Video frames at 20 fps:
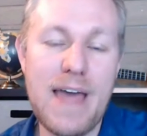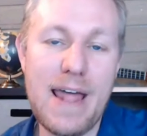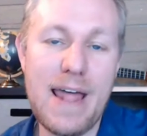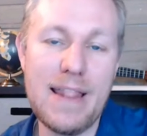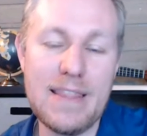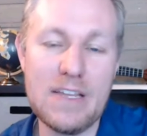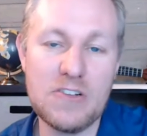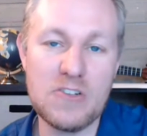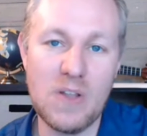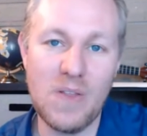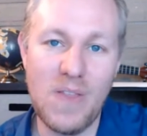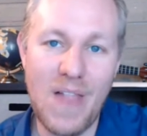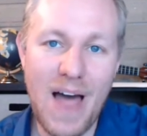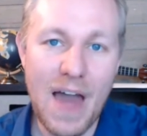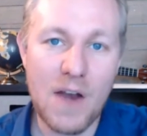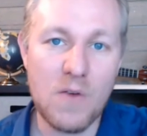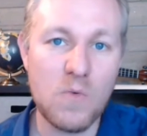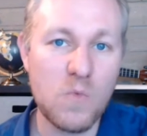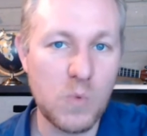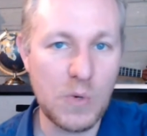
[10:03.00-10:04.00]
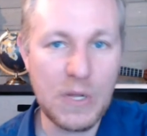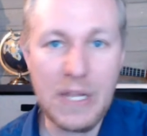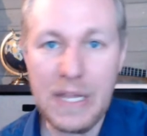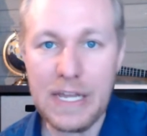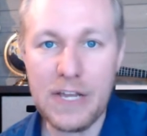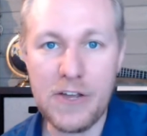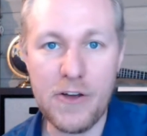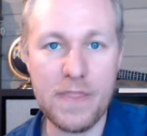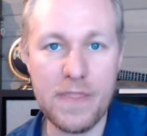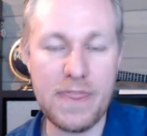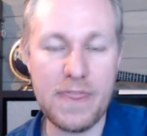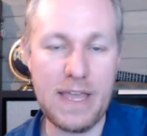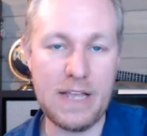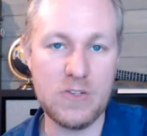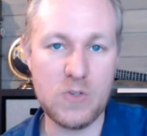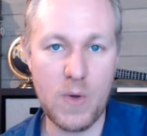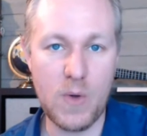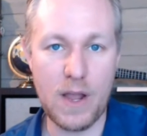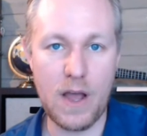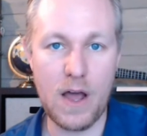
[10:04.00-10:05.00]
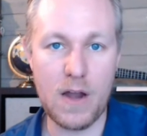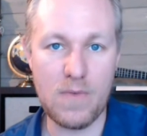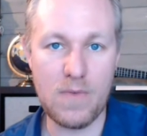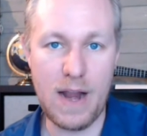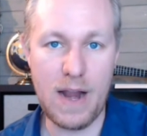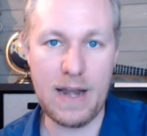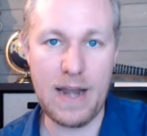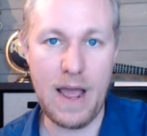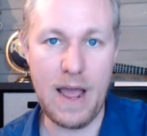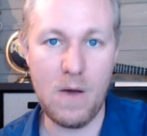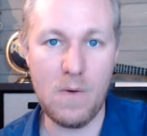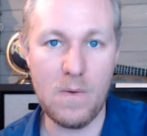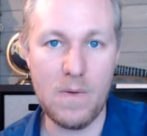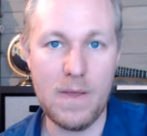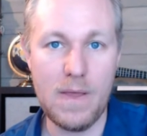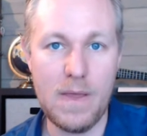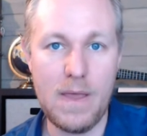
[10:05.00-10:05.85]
that there's a lot of really good things going on right now.